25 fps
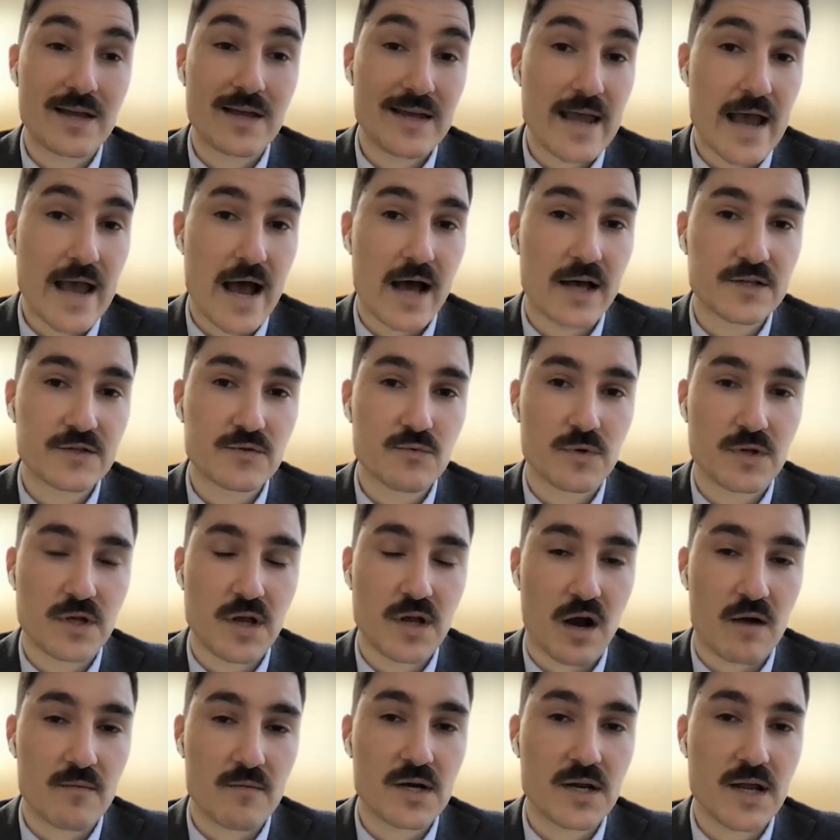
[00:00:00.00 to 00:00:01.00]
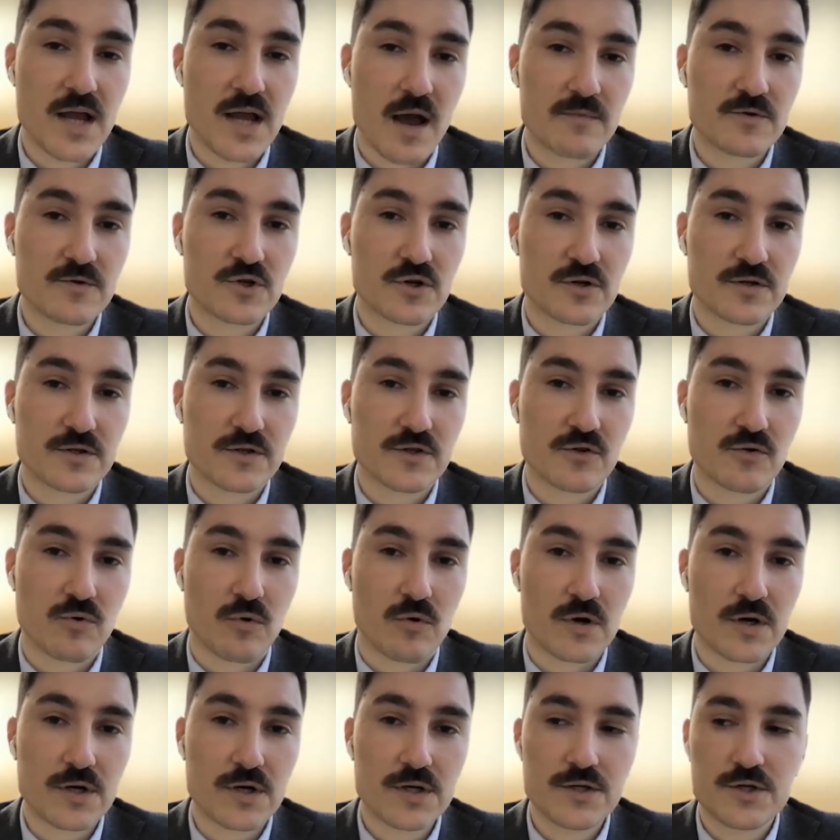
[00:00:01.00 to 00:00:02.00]
gas with carbon capture and
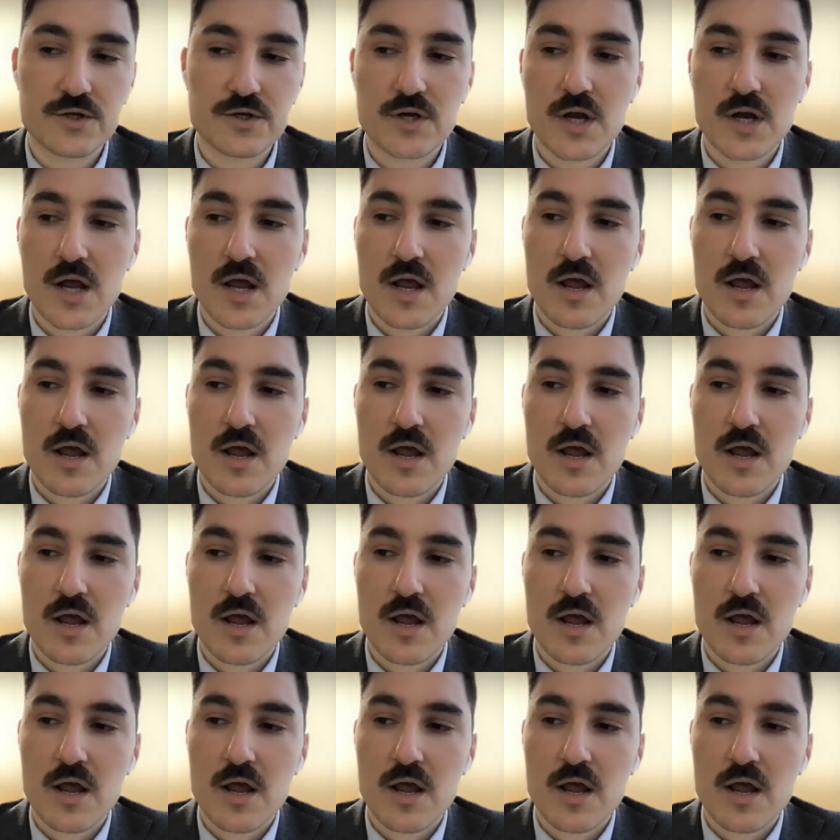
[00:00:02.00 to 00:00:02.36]
storage.